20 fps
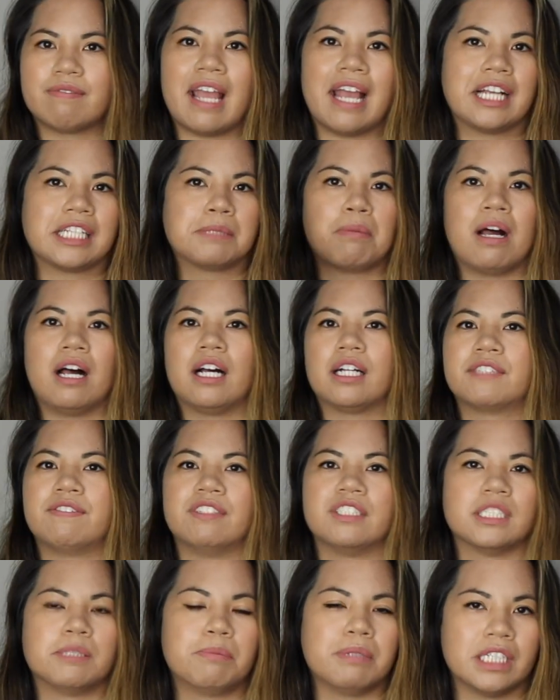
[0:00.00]
Xbox
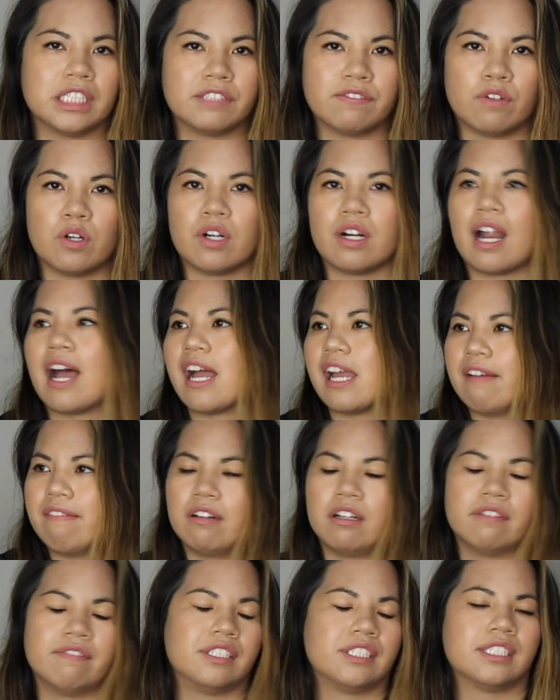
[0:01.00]
versus PS4,
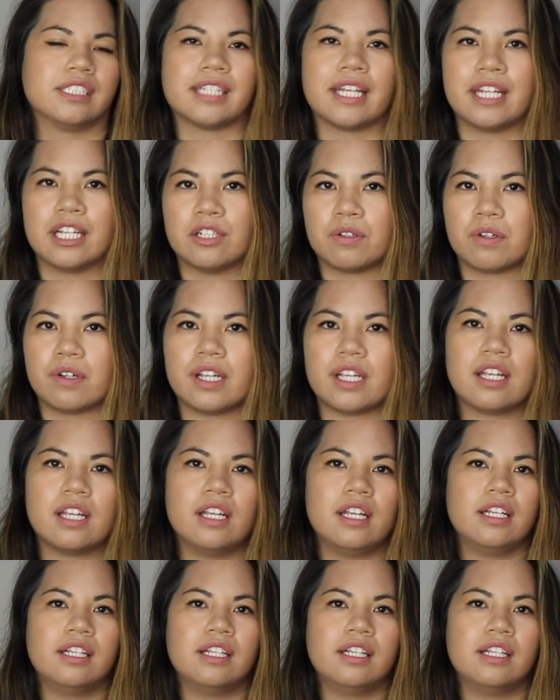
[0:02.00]
iPhone versus Android.